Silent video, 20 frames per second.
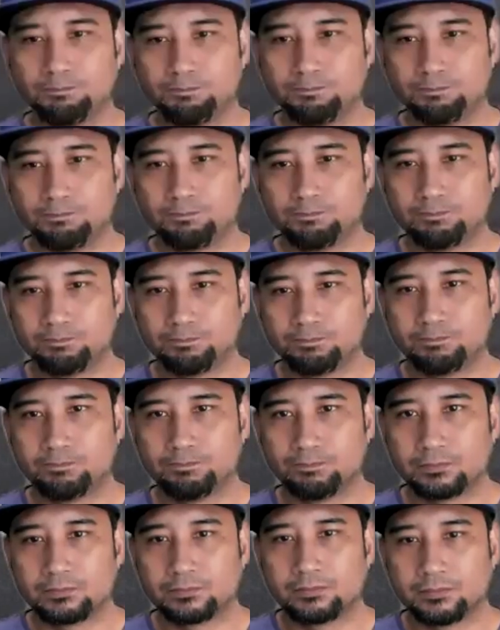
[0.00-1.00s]
pushing me
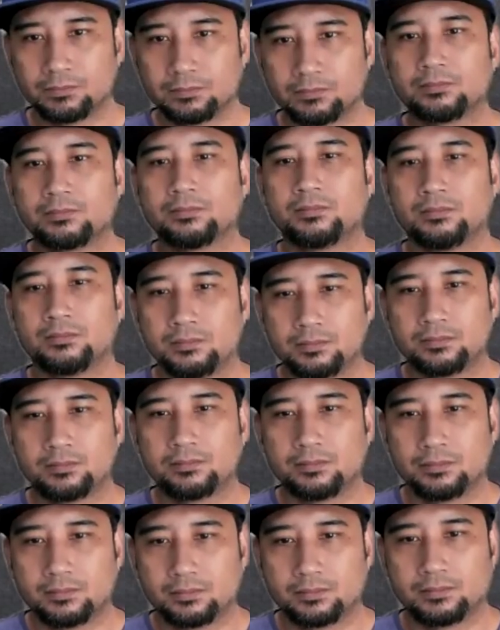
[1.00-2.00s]
hard. So I think it's
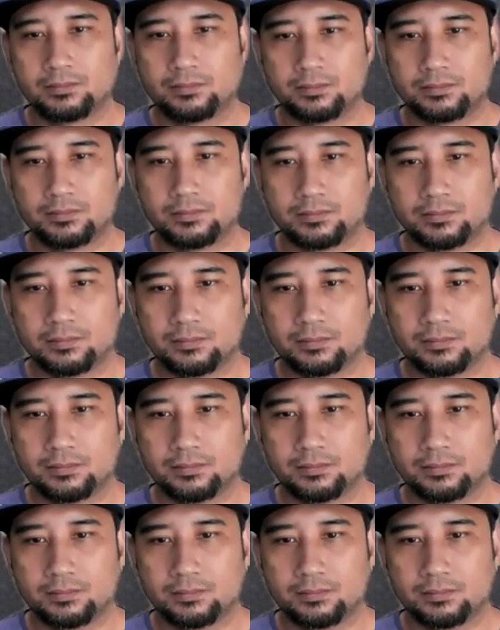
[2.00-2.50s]
less about